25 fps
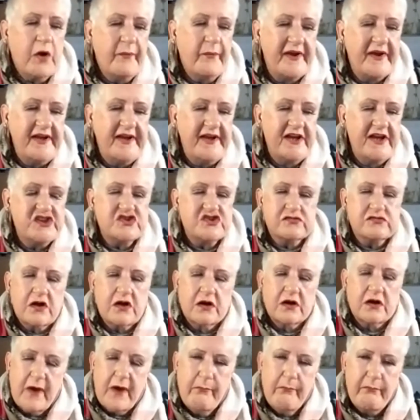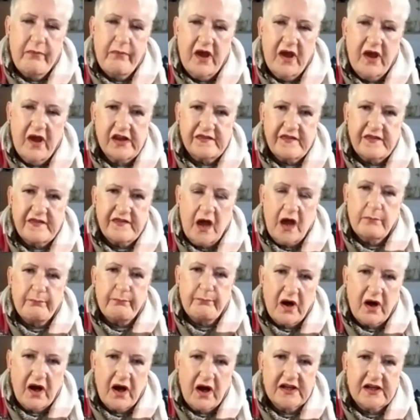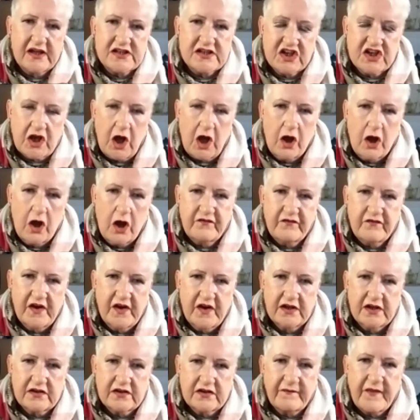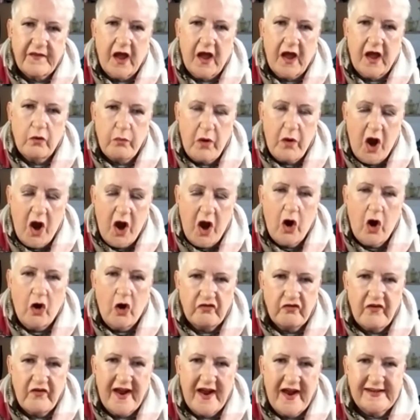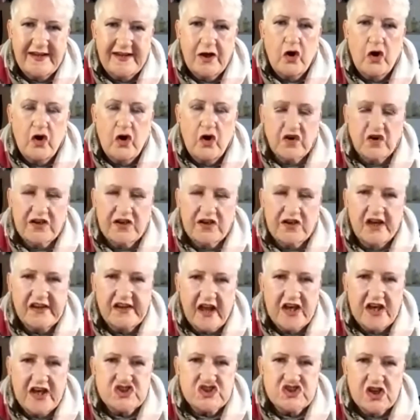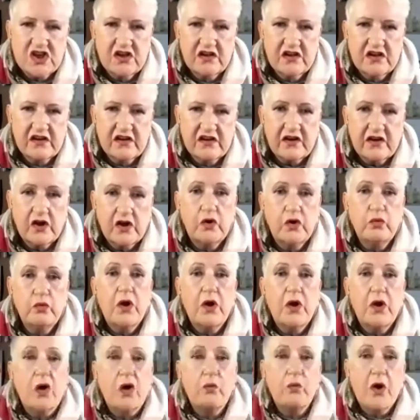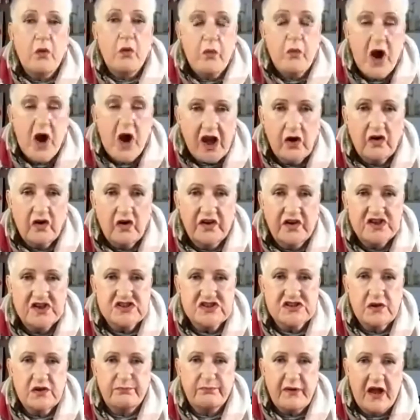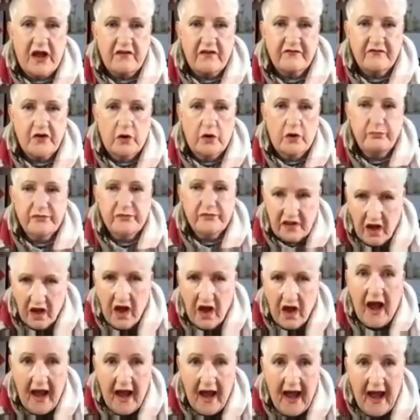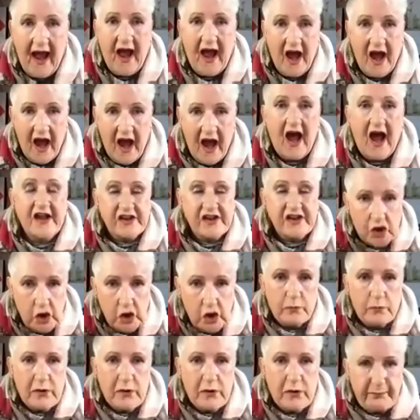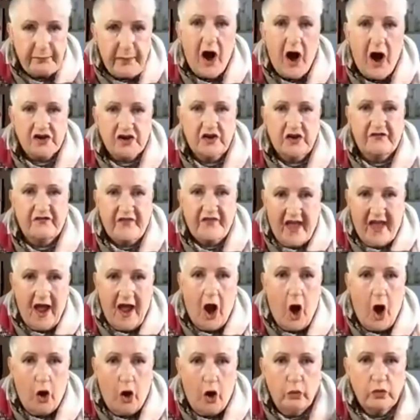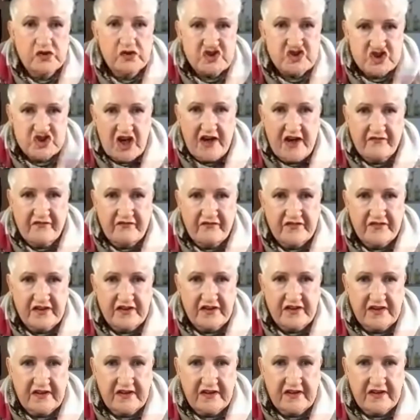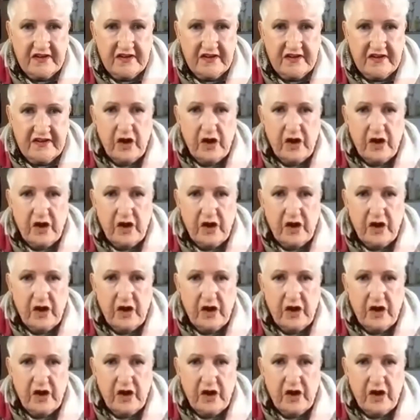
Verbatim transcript: Right. Well, I think what we need to remember is that prior to COVID, there were already organizations who were working on digital platforms as a normal part of their whole shift.